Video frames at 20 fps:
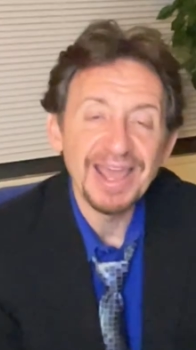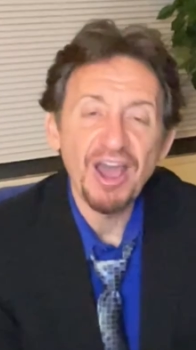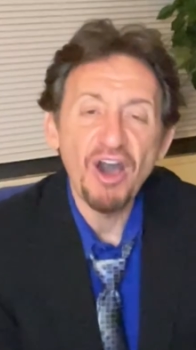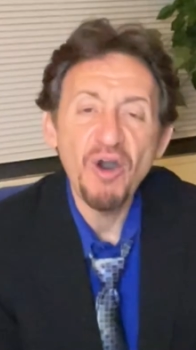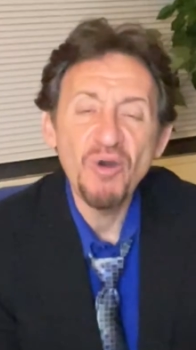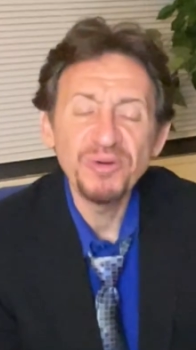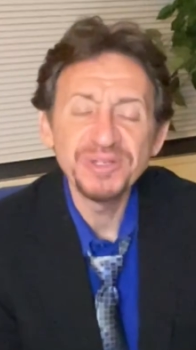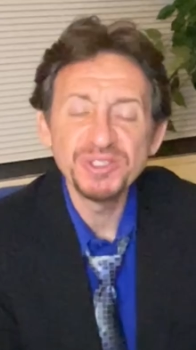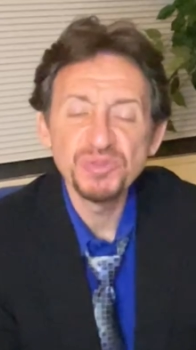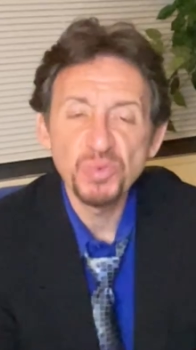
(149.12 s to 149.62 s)

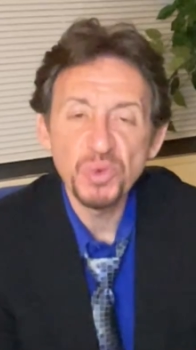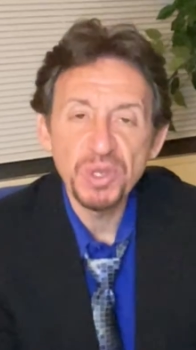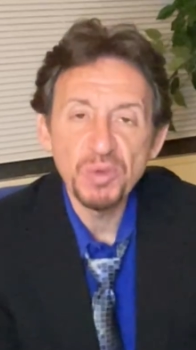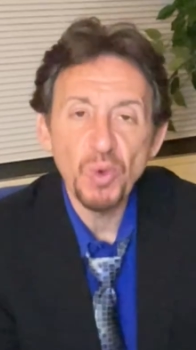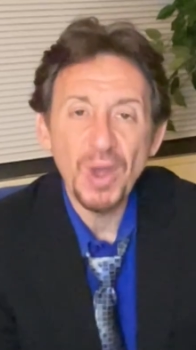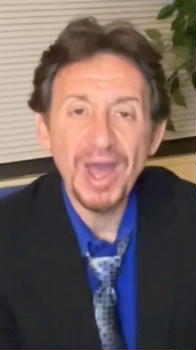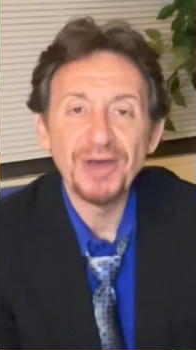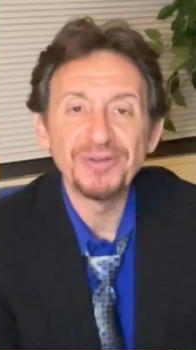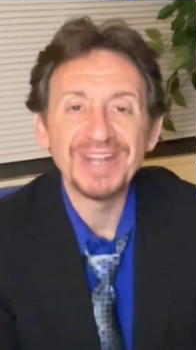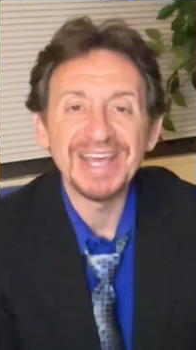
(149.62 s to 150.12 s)
always
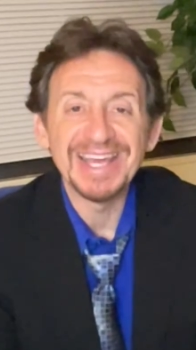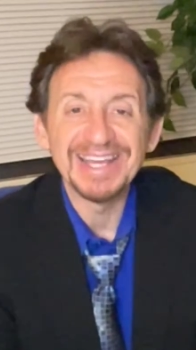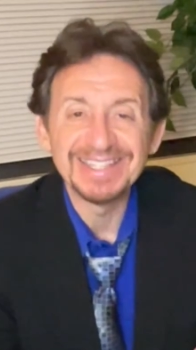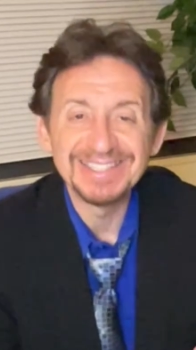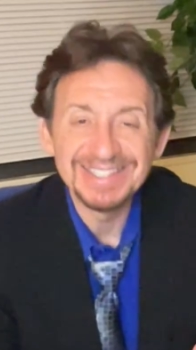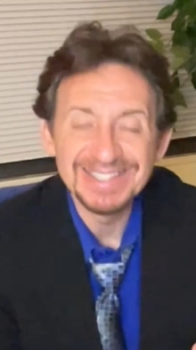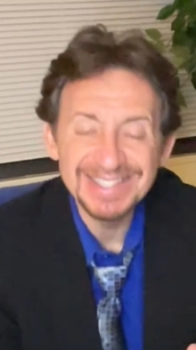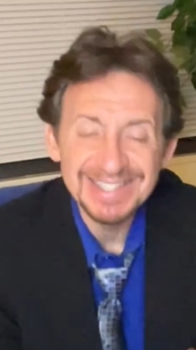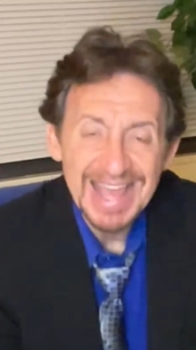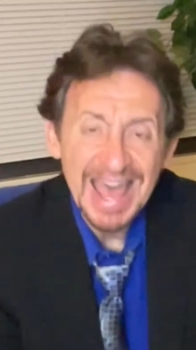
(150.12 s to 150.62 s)
rewound
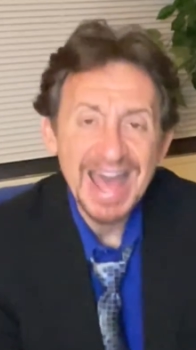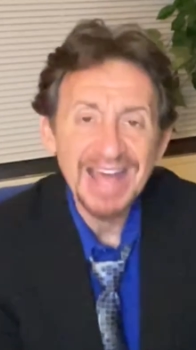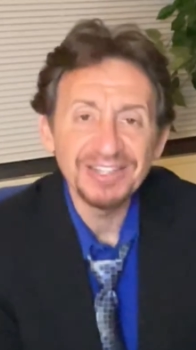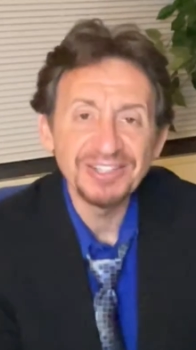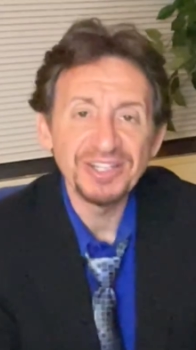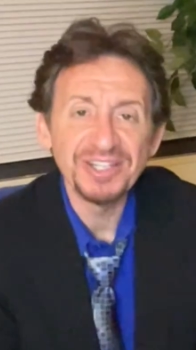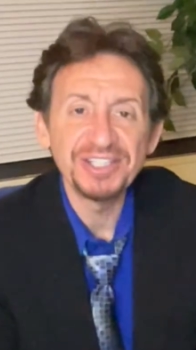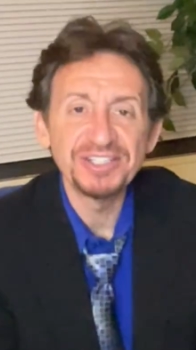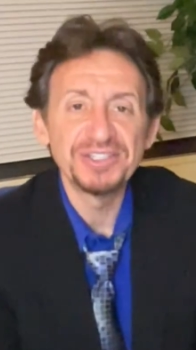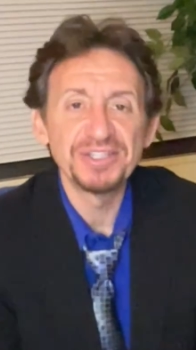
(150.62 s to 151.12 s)

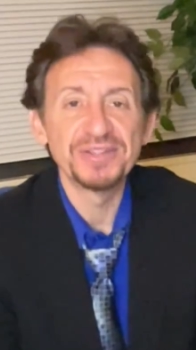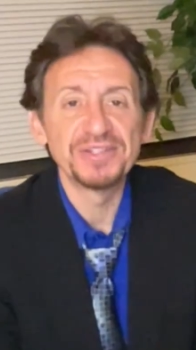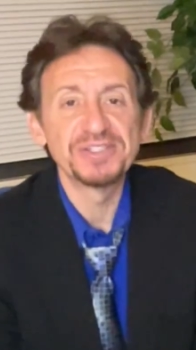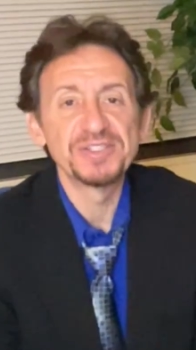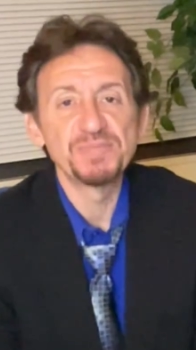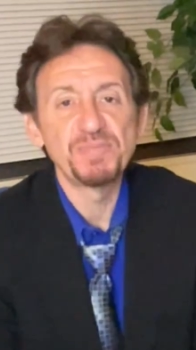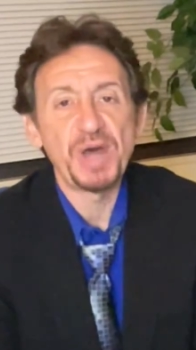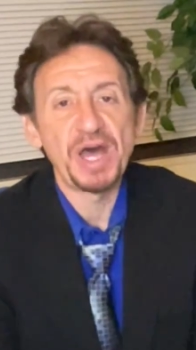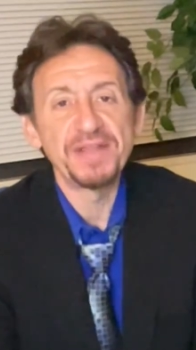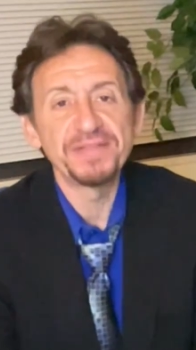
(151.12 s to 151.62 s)
exactly to the
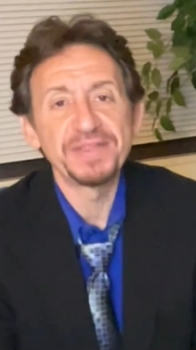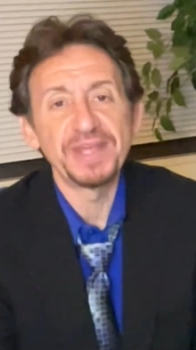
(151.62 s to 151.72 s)
spot